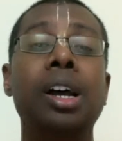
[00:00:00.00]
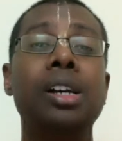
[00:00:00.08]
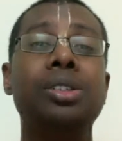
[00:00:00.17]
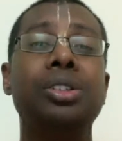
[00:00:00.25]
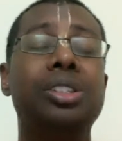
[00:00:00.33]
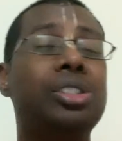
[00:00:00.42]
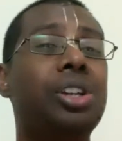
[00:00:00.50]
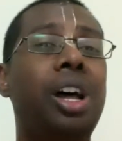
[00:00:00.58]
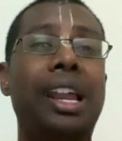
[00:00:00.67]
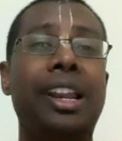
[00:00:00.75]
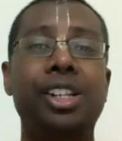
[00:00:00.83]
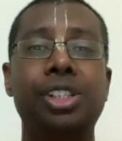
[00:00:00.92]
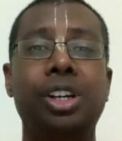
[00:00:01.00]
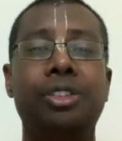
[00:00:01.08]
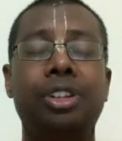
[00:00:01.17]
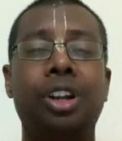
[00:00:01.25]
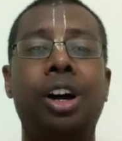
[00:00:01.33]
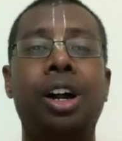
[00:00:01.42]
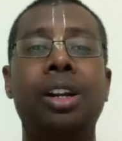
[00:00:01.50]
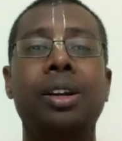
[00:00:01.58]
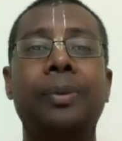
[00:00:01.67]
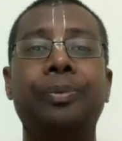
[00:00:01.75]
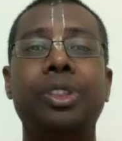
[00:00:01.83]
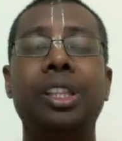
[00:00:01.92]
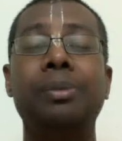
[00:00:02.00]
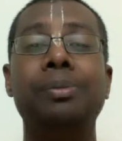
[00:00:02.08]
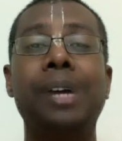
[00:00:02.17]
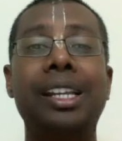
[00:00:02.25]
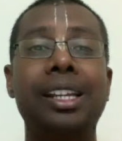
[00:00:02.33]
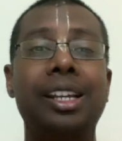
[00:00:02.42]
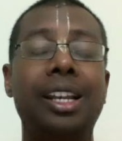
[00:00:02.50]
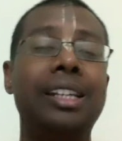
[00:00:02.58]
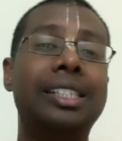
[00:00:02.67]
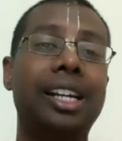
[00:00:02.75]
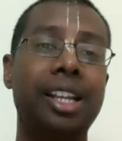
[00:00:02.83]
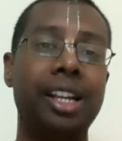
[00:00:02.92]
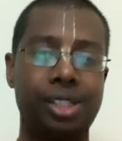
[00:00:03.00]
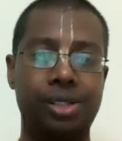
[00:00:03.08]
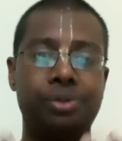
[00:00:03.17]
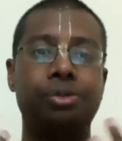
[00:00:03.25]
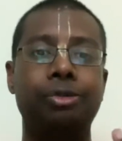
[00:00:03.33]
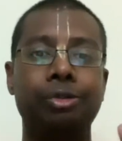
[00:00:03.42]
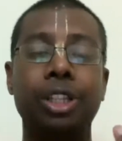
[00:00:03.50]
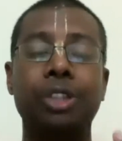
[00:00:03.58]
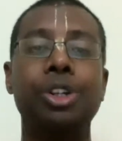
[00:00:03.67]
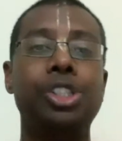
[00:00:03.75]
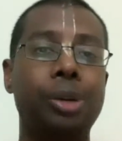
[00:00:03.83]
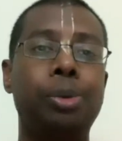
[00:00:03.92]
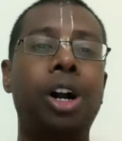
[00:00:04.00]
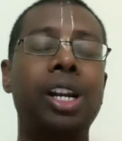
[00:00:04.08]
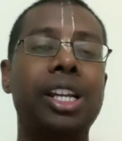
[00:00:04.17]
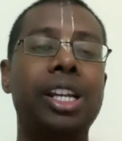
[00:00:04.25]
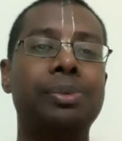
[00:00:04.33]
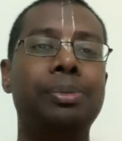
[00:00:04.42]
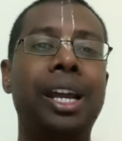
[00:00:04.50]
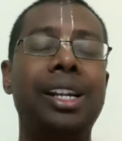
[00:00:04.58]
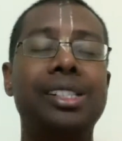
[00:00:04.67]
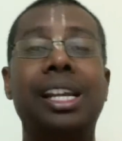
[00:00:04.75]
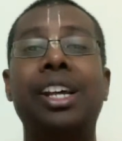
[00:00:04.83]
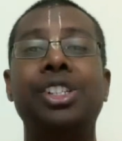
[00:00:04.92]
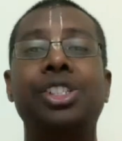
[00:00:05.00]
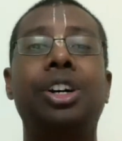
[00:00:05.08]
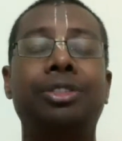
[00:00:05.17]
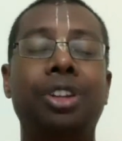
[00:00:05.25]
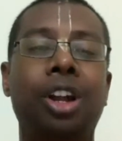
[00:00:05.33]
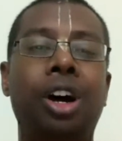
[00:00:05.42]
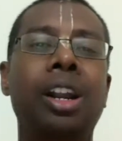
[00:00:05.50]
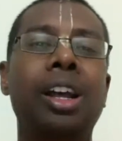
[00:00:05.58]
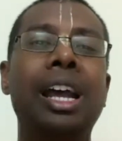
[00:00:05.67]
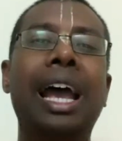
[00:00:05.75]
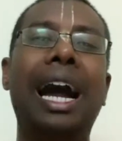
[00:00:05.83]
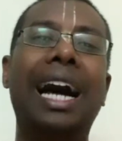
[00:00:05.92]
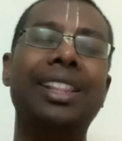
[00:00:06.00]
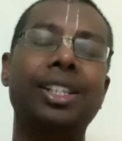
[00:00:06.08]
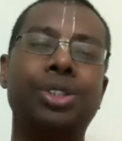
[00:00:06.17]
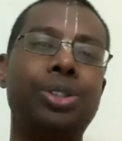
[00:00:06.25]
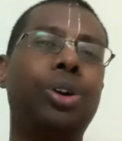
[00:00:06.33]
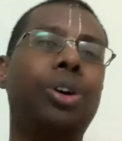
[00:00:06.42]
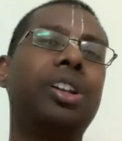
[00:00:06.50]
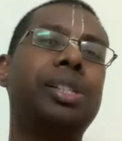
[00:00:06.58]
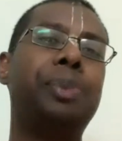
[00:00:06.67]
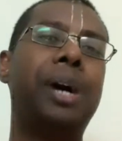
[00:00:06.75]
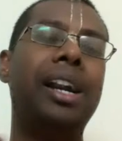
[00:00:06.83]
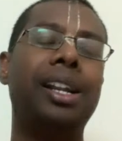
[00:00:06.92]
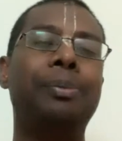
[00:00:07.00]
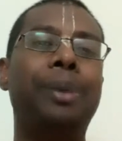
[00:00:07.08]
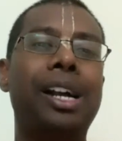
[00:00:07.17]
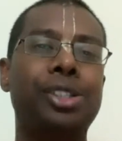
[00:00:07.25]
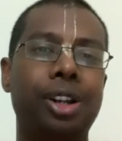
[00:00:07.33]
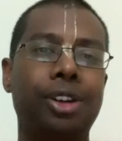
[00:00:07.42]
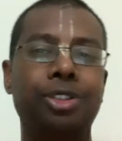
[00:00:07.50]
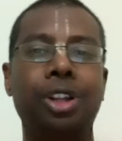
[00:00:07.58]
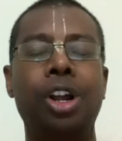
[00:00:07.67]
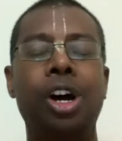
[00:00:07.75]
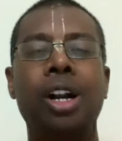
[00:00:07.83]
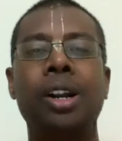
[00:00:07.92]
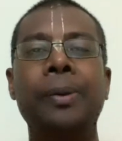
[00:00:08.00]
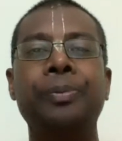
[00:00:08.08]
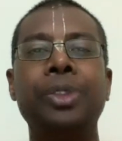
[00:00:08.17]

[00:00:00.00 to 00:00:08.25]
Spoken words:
So this is all energy of the Lord. The material ingredients with which the body is made is energy of the Lord, and the soul is part and parcel of the Lord.